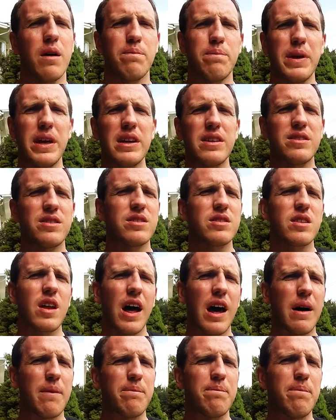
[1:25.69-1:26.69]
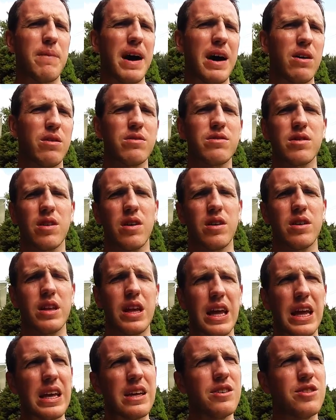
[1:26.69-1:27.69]
pitch stop mount on
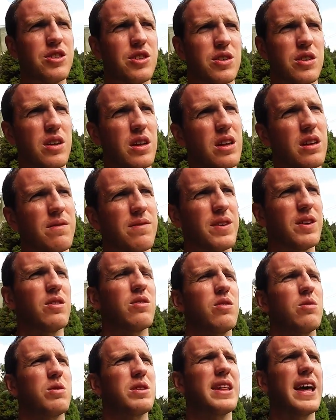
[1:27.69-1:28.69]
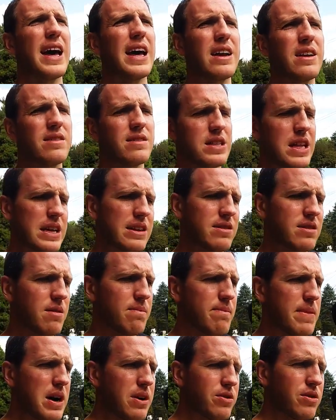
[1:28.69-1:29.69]
the engine. And if you don't know what that is, that's the
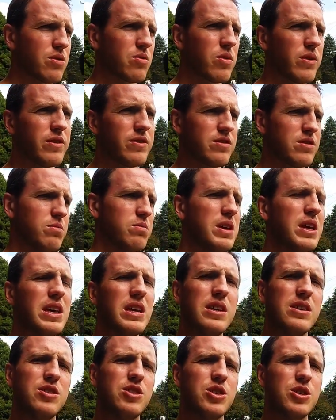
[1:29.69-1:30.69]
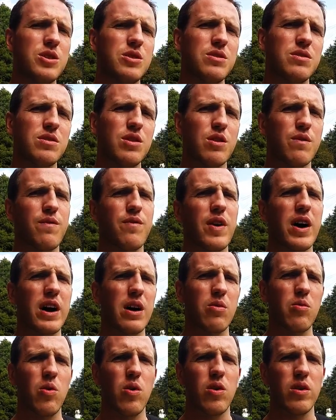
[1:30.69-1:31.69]
mount that runs from the engine to the
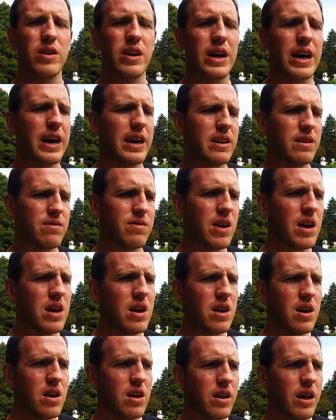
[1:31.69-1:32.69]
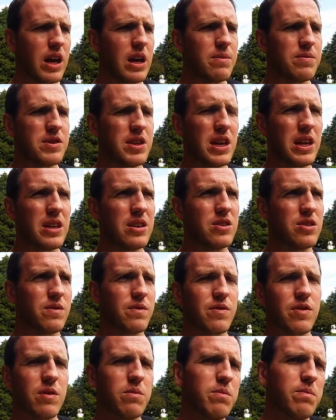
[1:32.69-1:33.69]
firewall, and it kind of keeps the engine
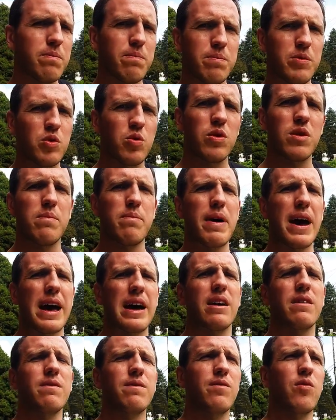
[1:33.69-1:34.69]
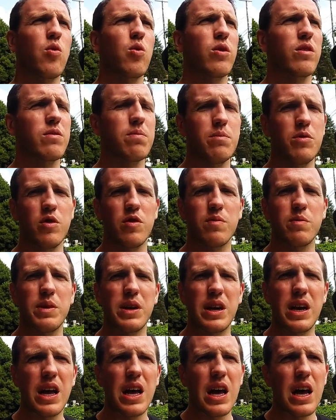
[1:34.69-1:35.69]
from doing a back and forth
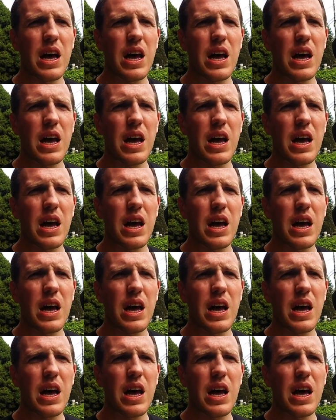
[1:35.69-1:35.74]
movement.